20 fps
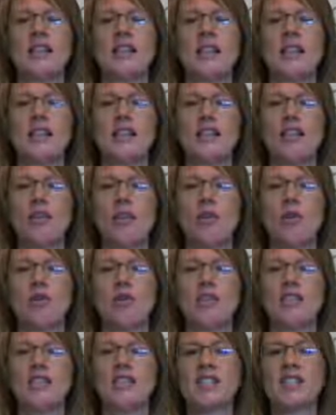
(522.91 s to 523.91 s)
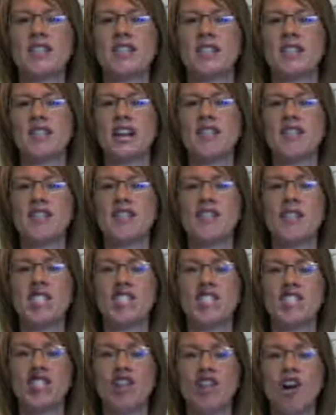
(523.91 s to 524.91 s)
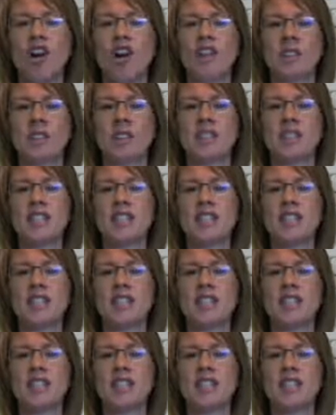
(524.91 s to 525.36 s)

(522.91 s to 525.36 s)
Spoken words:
letting go of the stuff that's not